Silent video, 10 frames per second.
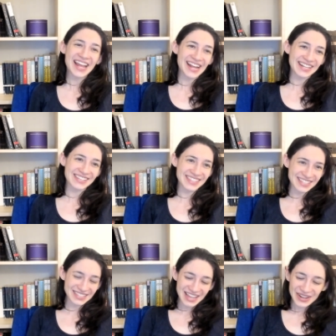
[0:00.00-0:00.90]
It's
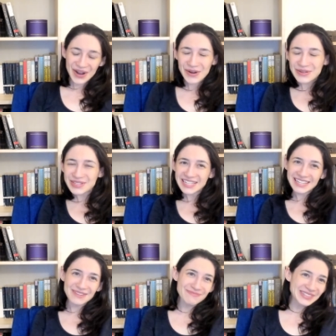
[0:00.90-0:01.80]
this
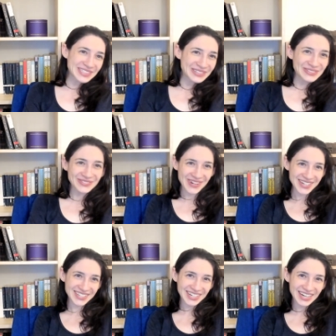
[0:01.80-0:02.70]
cozy blue
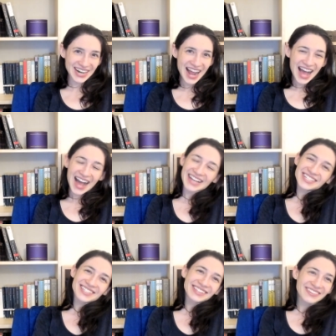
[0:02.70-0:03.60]
wonder. I
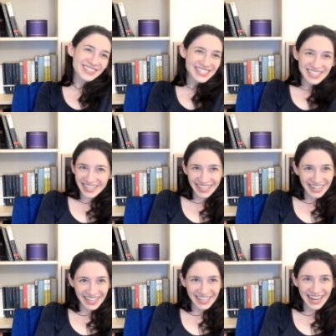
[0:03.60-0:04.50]
just love sitting in
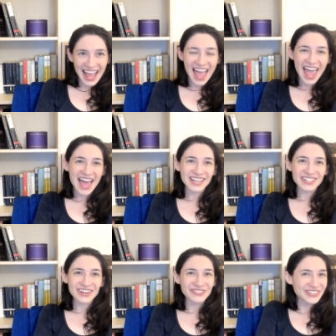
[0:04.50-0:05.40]
it
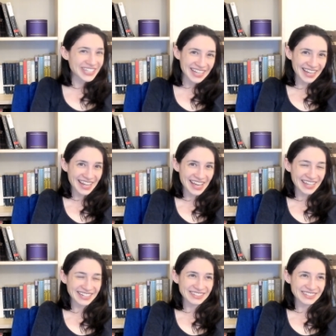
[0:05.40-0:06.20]
and reading in it,